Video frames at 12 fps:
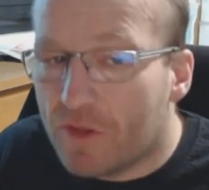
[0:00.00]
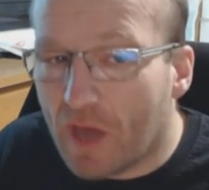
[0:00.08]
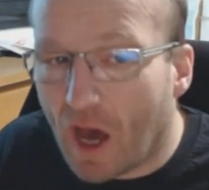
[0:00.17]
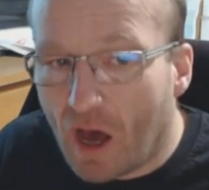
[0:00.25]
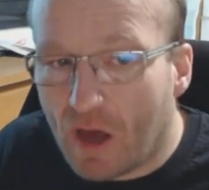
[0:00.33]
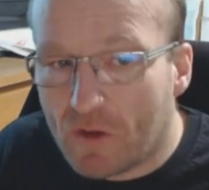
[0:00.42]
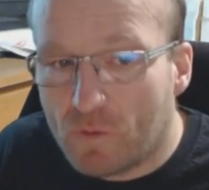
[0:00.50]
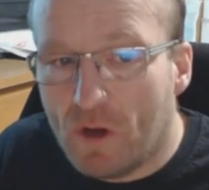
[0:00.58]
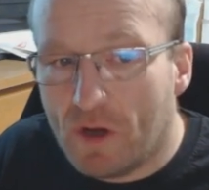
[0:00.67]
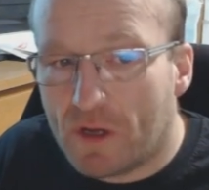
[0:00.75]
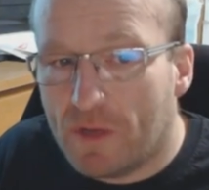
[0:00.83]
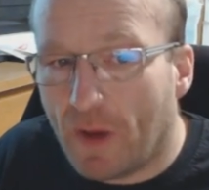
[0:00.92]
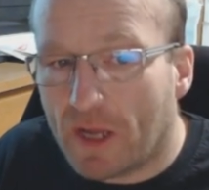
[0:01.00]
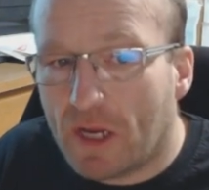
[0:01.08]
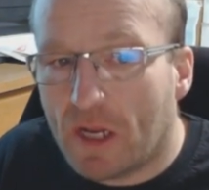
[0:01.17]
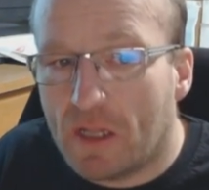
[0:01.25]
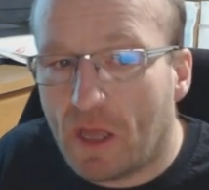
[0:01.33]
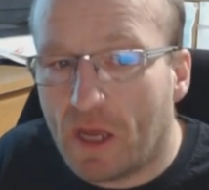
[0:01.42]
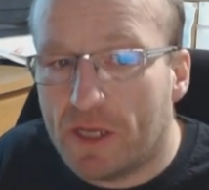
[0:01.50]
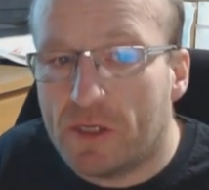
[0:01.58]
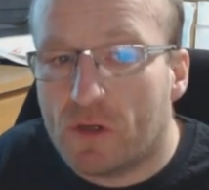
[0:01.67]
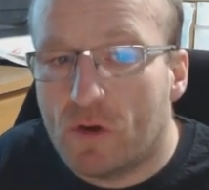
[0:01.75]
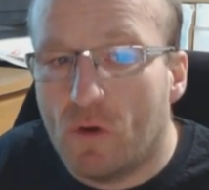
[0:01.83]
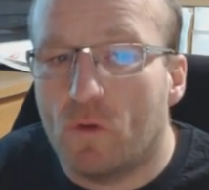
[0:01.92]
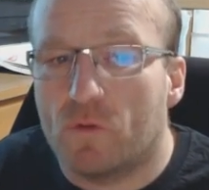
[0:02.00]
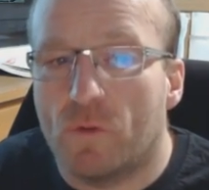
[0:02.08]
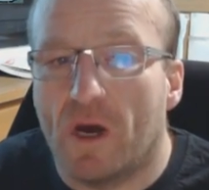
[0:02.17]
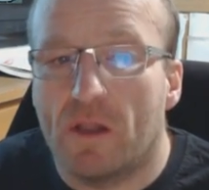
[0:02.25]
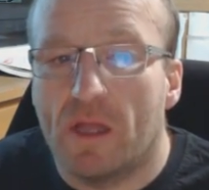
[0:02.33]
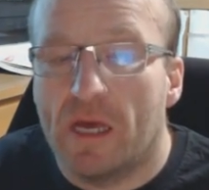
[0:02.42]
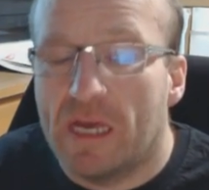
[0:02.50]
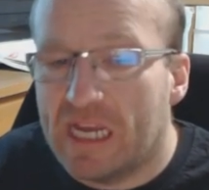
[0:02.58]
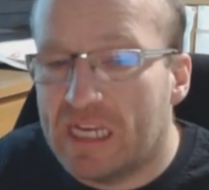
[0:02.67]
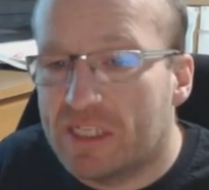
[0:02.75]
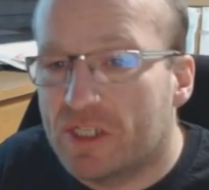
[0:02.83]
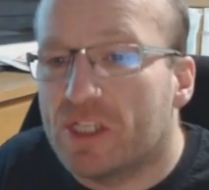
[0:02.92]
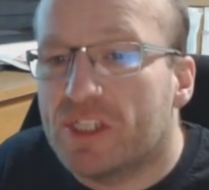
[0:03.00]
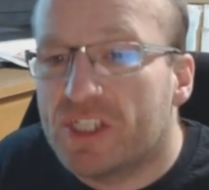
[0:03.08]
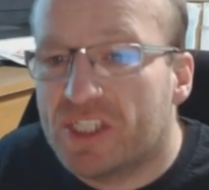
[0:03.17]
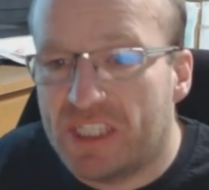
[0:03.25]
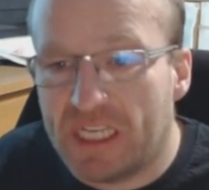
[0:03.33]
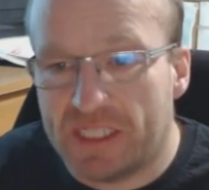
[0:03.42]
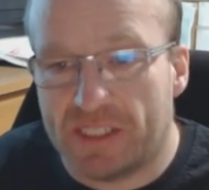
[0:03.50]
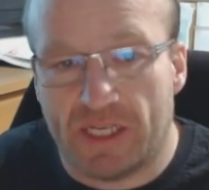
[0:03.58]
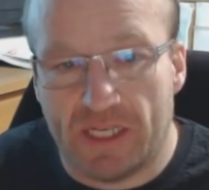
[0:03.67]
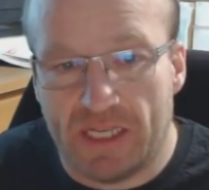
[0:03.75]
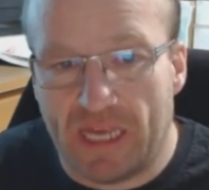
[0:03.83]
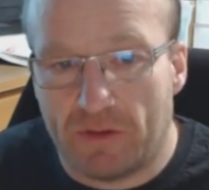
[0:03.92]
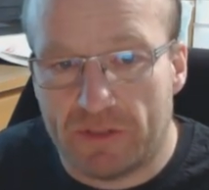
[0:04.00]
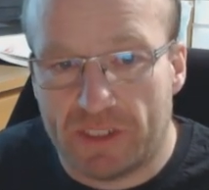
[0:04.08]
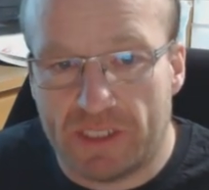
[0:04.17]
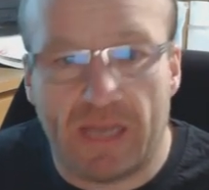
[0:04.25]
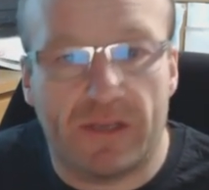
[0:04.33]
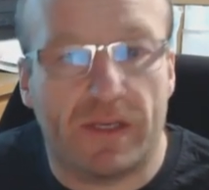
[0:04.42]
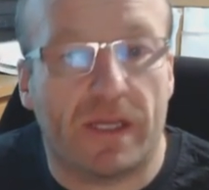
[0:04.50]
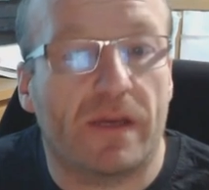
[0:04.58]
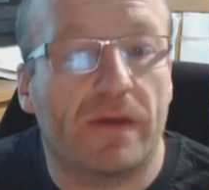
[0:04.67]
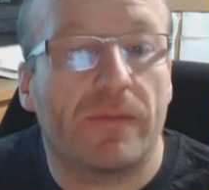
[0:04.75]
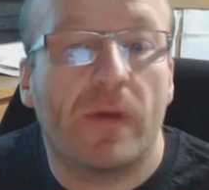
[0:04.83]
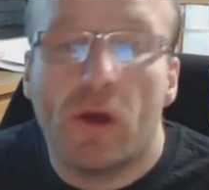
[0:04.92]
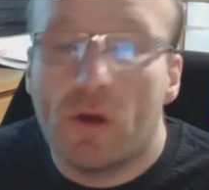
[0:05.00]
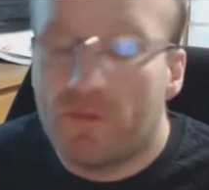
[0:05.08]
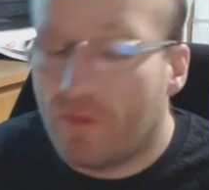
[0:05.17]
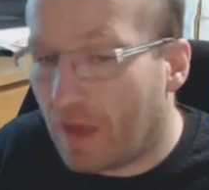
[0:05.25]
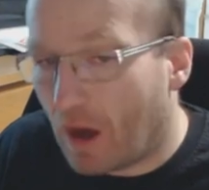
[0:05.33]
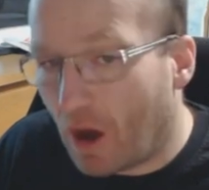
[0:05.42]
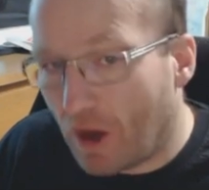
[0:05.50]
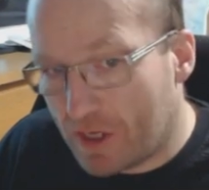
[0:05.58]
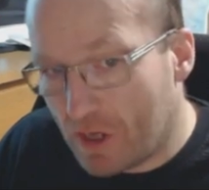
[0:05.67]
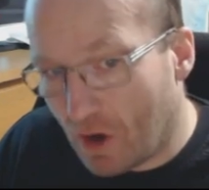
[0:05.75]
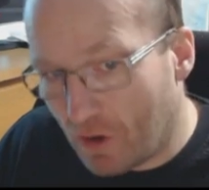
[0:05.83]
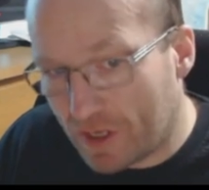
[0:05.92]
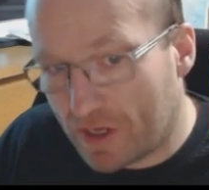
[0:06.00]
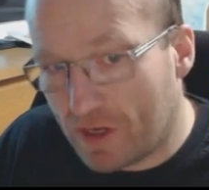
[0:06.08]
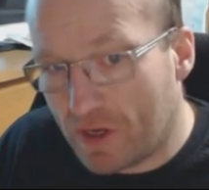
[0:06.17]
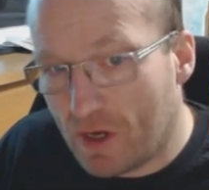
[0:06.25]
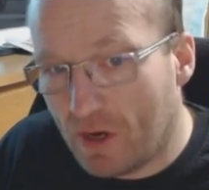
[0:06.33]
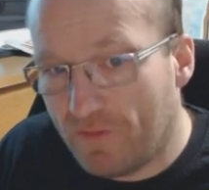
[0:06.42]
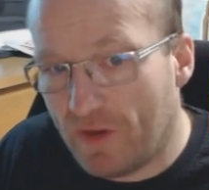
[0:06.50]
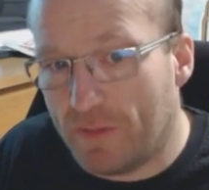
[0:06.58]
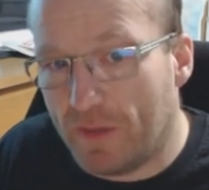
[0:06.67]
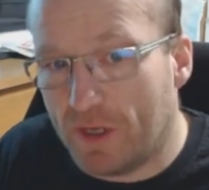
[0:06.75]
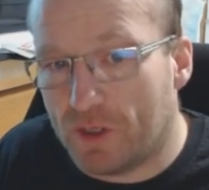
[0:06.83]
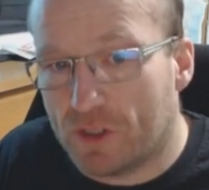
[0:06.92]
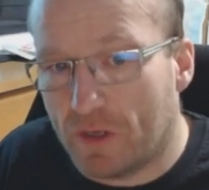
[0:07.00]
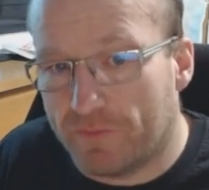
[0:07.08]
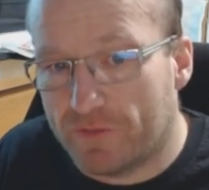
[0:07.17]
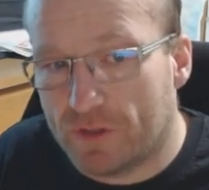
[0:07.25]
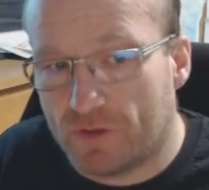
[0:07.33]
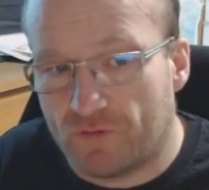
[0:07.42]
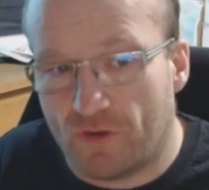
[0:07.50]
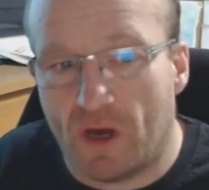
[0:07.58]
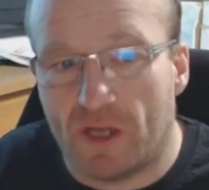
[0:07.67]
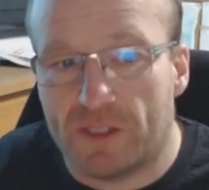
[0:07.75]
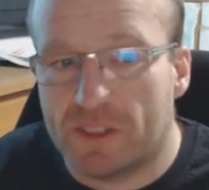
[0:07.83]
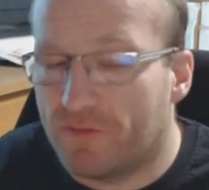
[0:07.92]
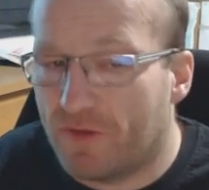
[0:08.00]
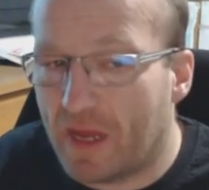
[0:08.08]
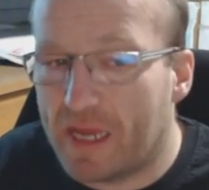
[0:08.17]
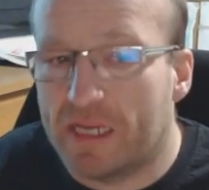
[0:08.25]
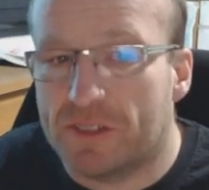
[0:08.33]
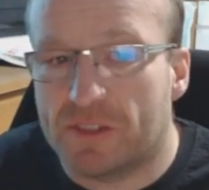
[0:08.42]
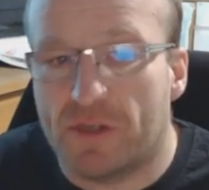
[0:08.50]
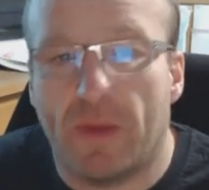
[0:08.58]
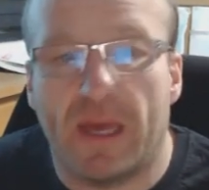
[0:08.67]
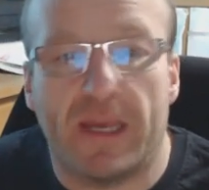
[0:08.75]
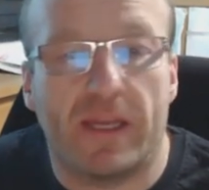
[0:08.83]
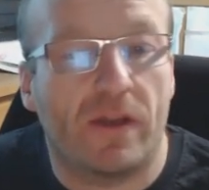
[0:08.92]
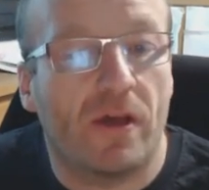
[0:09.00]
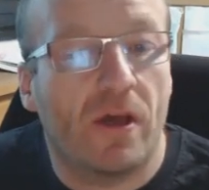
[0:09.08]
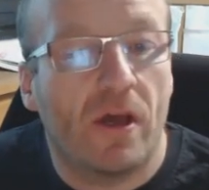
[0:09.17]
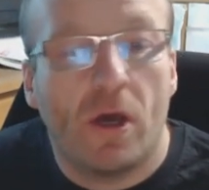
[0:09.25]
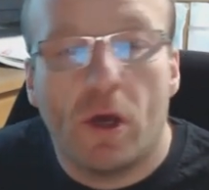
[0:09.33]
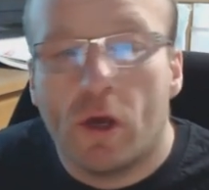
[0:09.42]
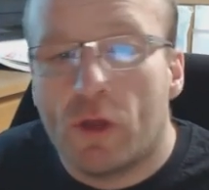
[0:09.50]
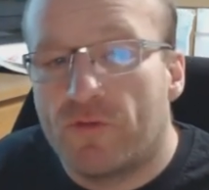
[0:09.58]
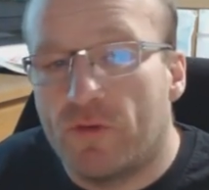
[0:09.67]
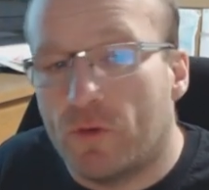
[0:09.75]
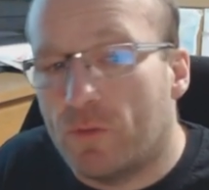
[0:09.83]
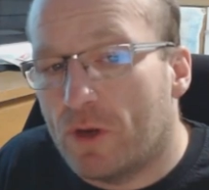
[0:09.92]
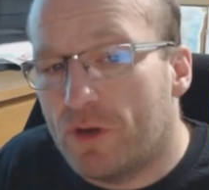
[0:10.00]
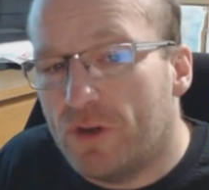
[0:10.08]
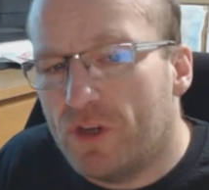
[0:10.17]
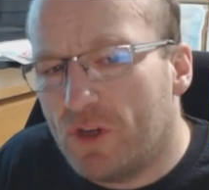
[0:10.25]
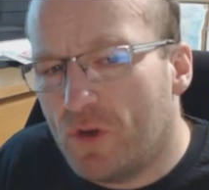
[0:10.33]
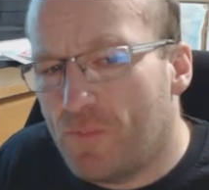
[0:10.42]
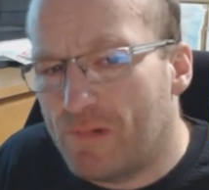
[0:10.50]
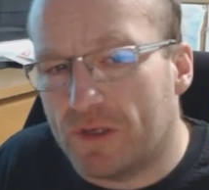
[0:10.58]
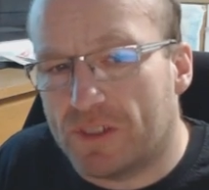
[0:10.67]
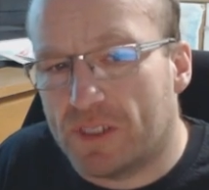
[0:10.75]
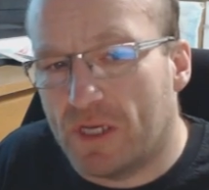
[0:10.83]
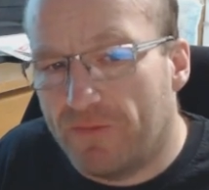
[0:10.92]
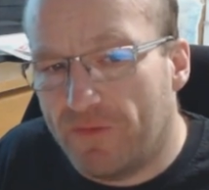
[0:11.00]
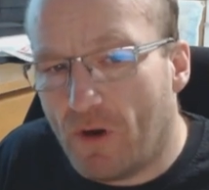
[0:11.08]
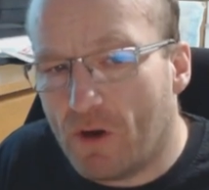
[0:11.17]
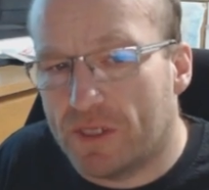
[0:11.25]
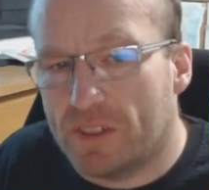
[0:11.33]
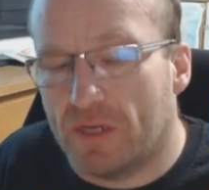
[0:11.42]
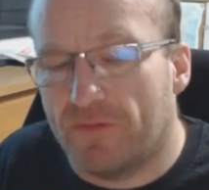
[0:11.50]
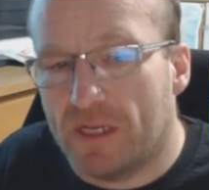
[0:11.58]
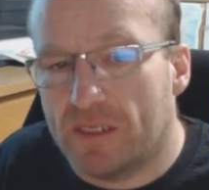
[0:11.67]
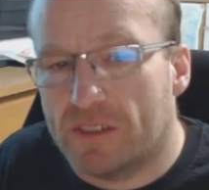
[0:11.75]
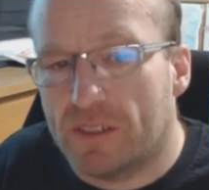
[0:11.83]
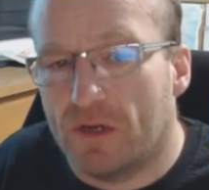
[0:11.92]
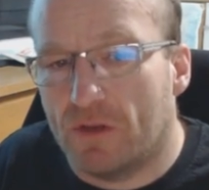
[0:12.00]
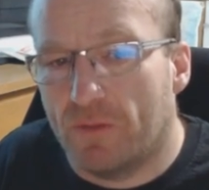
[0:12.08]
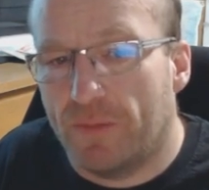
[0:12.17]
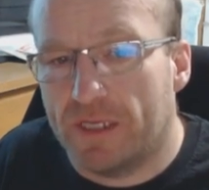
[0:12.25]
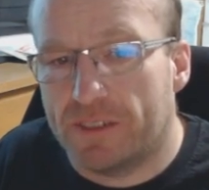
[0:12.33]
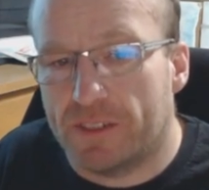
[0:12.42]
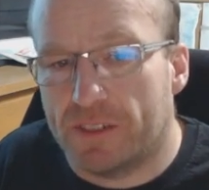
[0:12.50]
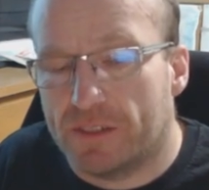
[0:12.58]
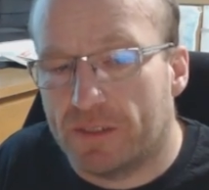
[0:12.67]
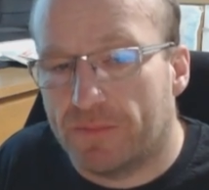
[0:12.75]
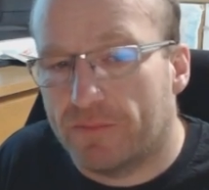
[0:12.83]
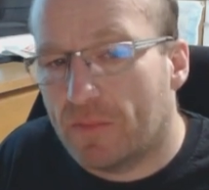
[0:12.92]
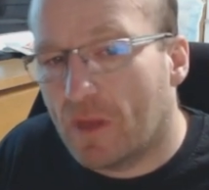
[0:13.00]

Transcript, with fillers: The artwork by Clyde Caldwell is consistently outstanding, from that iconic cover image of Strahd surveying his domain, through numerous evocative internal pieces.